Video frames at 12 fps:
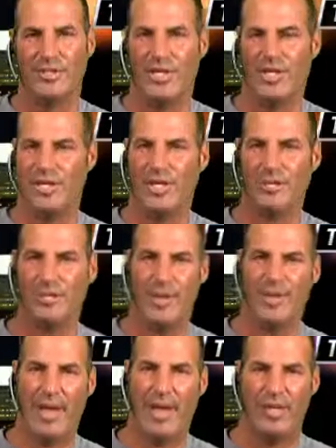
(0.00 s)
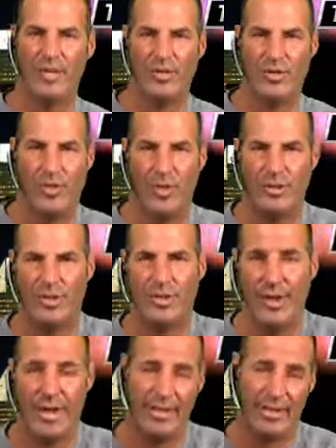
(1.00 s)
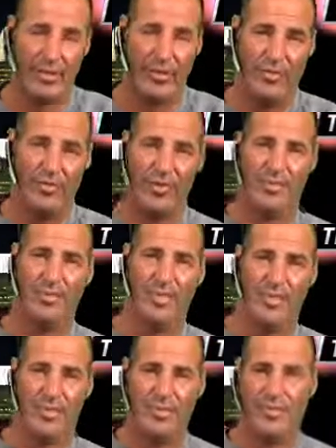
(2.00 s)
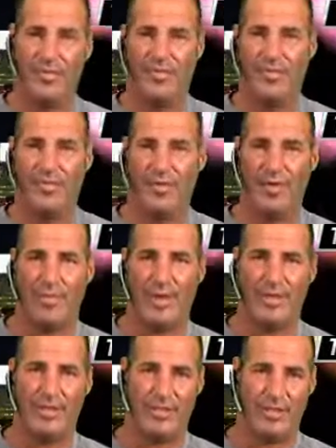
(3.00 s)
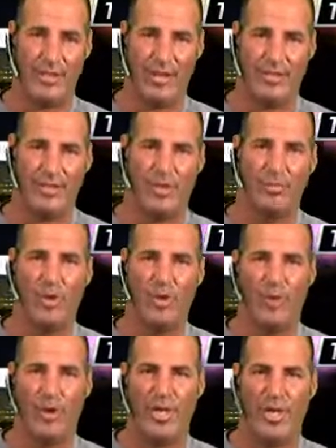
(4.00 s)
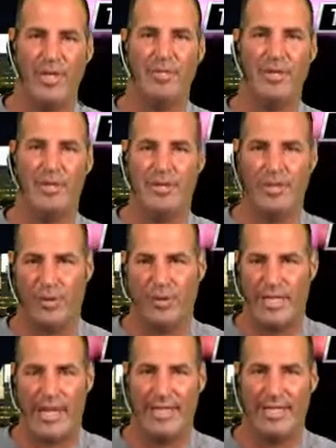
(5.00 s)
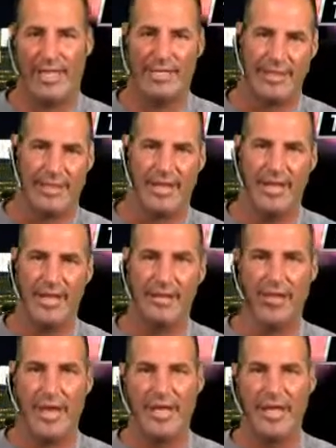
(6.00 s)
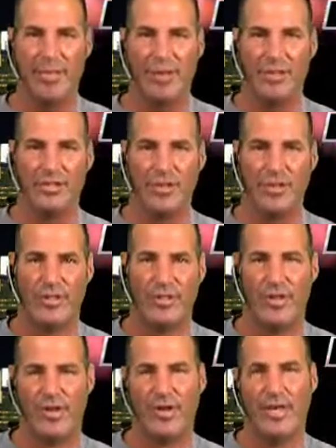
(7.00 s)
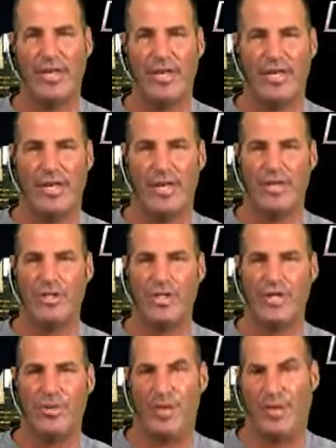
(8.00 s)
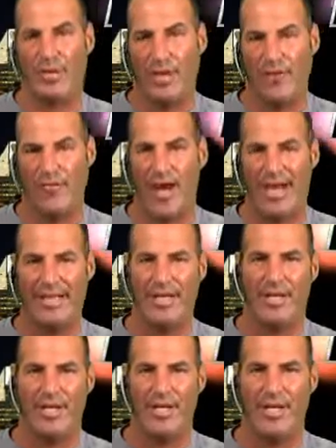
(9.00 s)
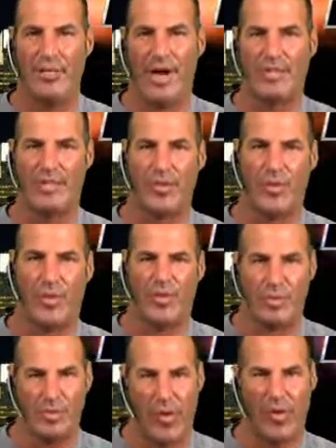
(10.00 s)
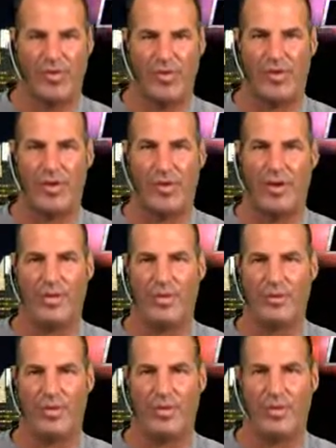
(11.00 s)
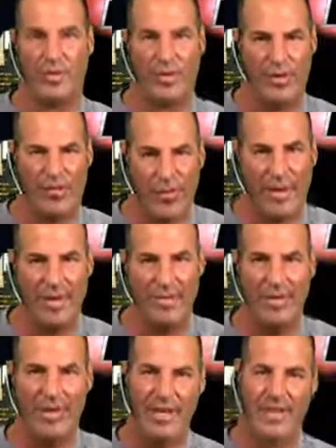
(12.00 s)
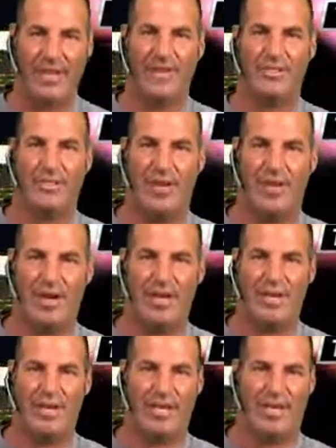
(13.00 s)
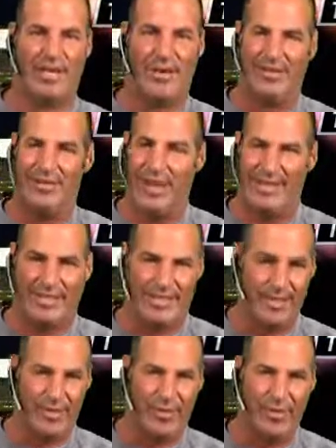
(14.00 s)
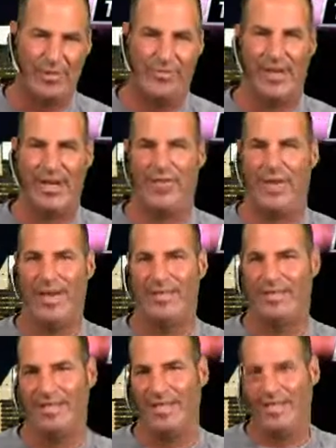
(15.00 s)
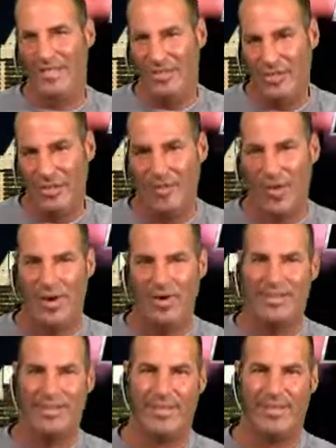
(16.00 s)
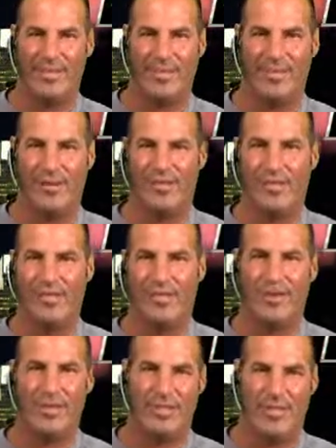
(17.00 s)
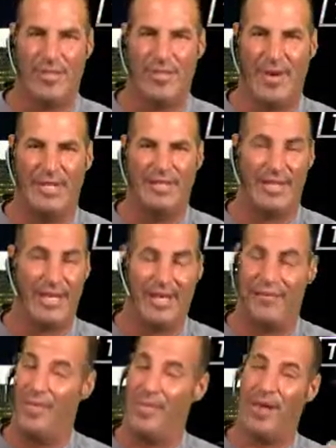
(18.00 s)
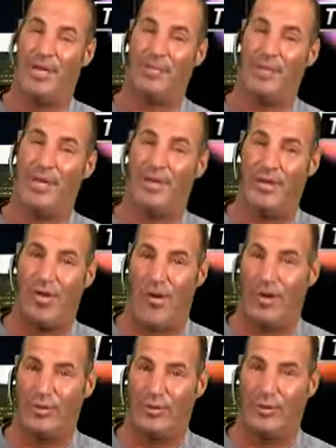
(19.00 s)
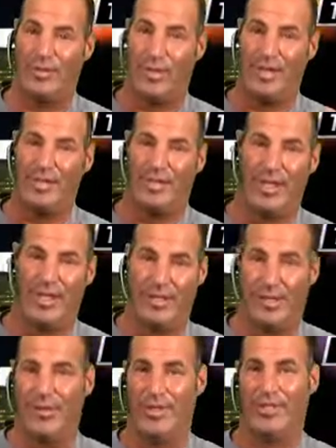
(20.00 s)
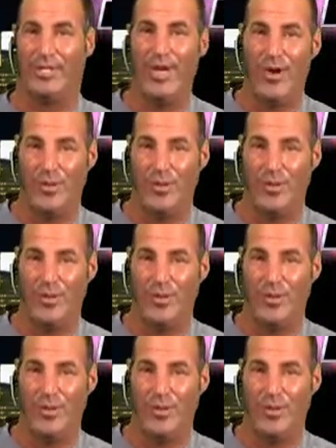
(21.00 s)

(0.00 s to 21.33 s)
Yeah, he's a complete package, no question about it. And learn from some of the very best. As a youngster, a ball boy in Minnesota, when they had guys like Randy Moss, Chris Carter, and Jake Reed. Okay, finally then here, Roger, you're a star for the Cardinals. You're in the Hall of Fame as a Cardinal. I've asked Dierdorf and I've asked Jim Hart this and a bunch of your old teammates, and everybody's picking the Cardinals who played in St. Louis.